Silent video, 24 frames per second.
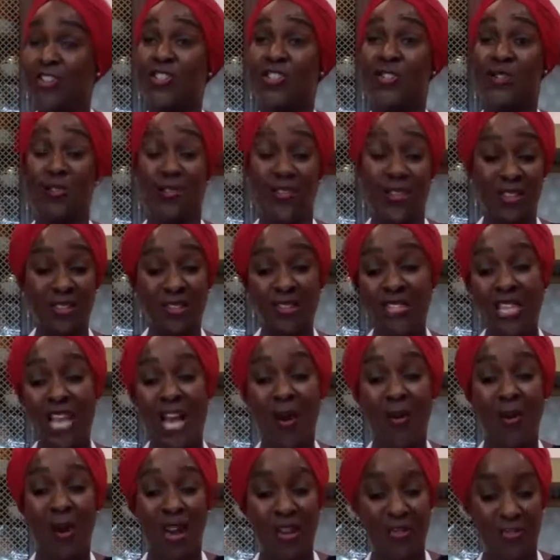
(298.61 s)
So this is
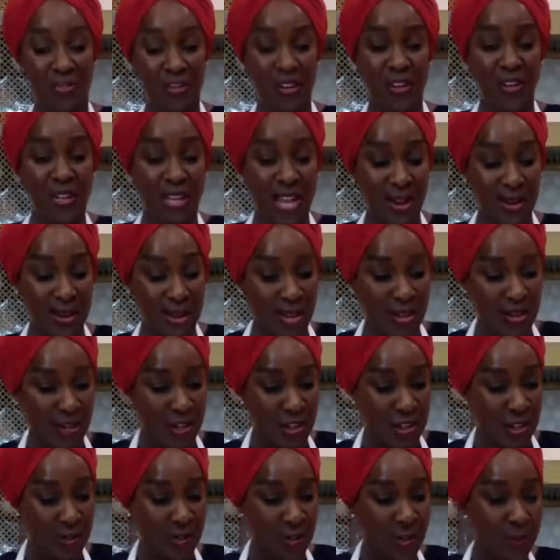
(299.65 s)
how I figured out how
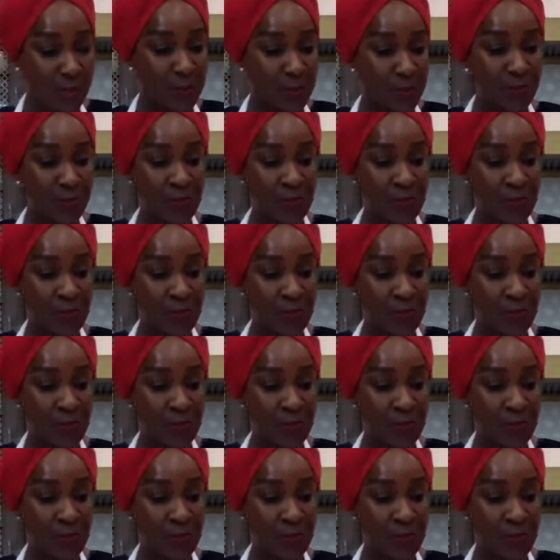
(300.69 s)
to do it.